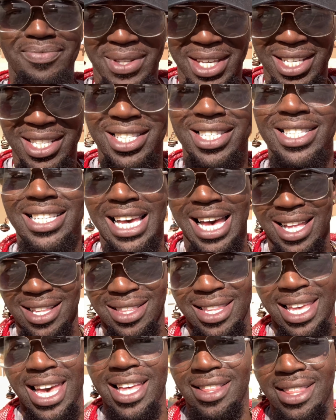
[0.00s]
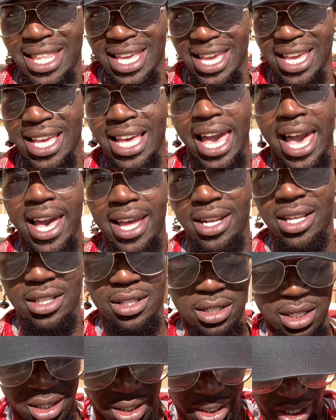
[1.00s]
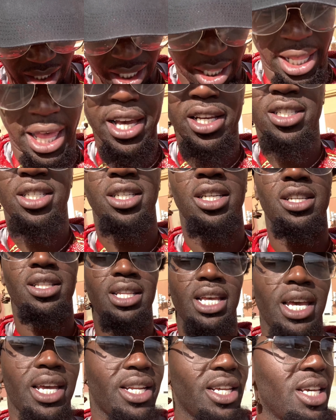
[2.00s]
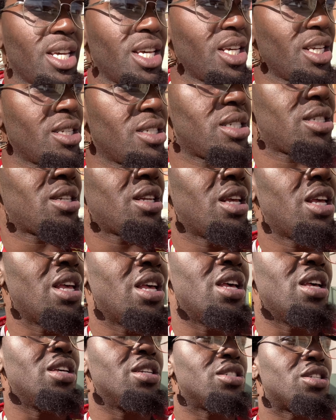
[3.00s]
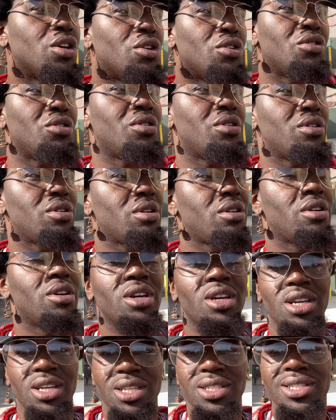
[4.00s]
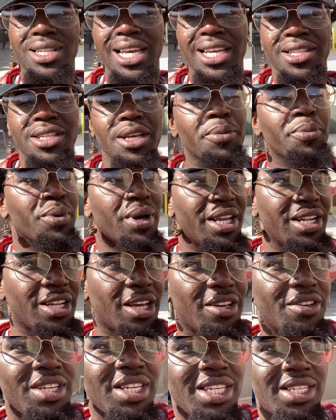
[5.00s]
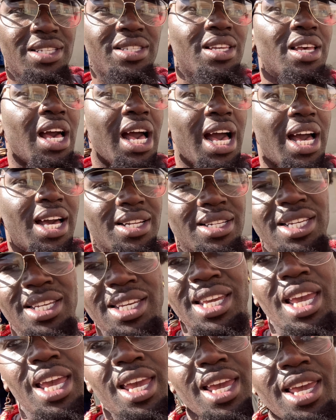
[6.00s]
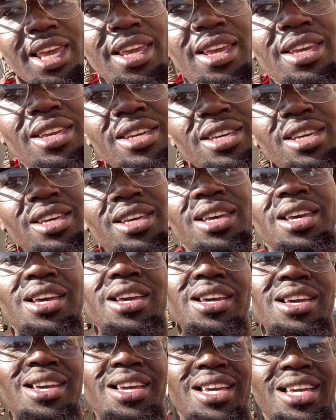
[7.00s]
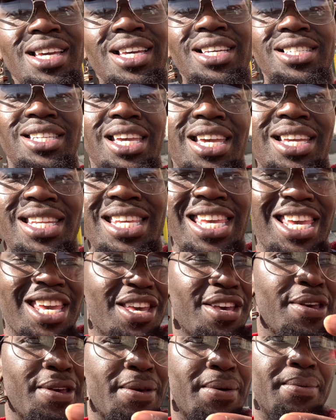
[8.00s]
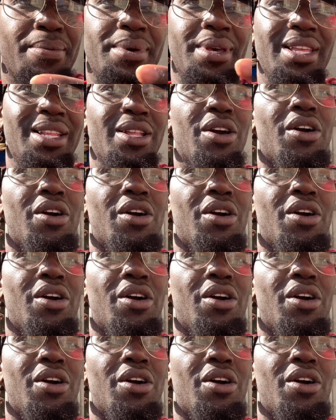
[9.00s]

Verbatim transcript: he just got that thing added to the collection. That is. So, he's lined up right now. He's Honda Gang, JDM, and